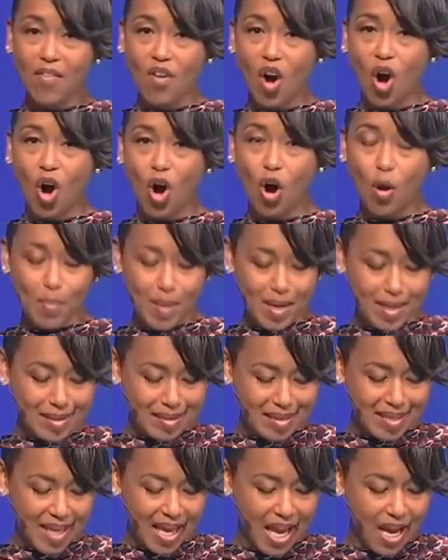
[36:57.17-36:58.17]
all men
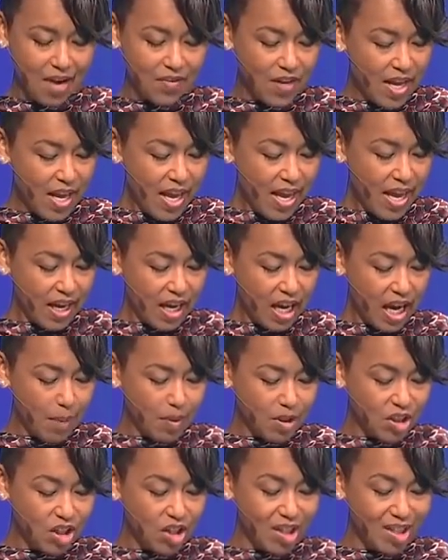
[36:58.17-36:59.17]
saved and come
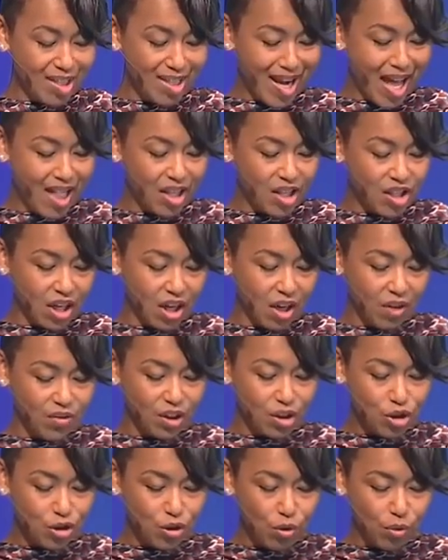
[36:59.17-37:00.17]
into the knowledge of the
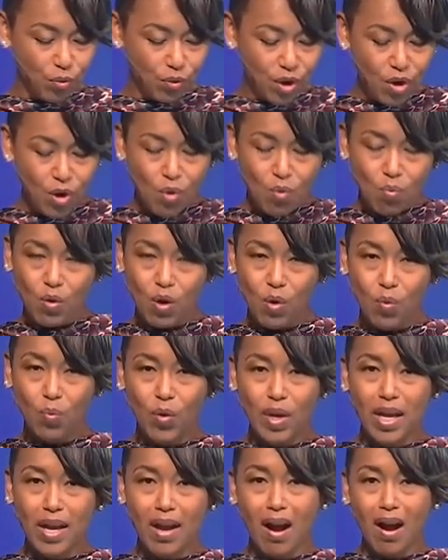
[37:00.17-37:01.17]
truth. When
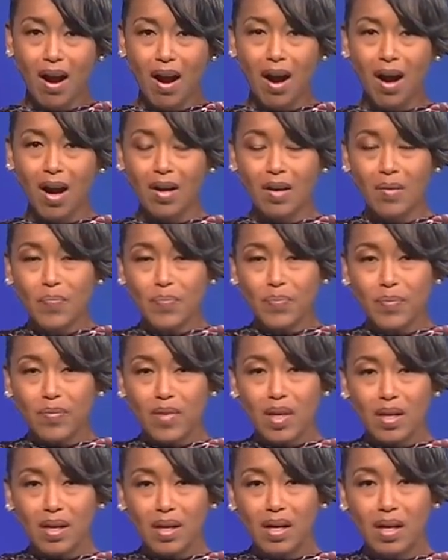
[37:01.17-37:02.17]
we are,
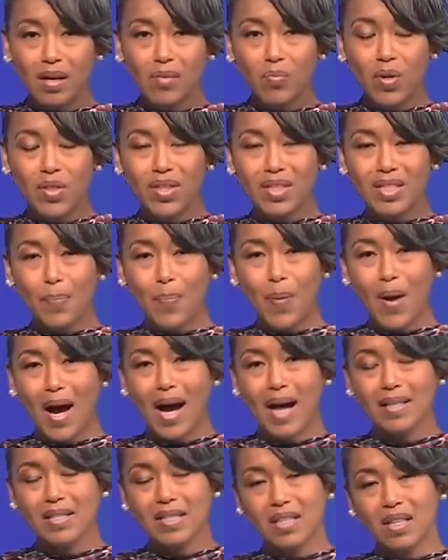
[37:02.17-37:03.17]
when the
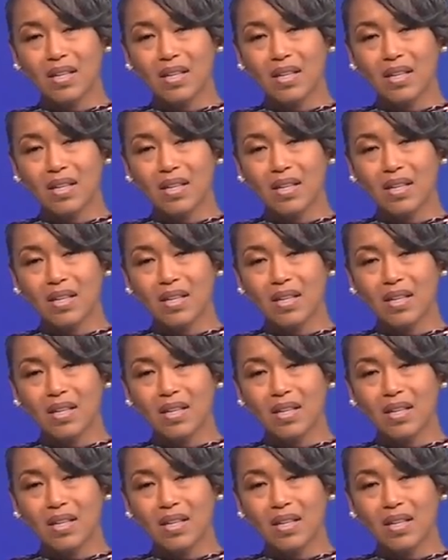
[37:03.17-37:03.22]
deposits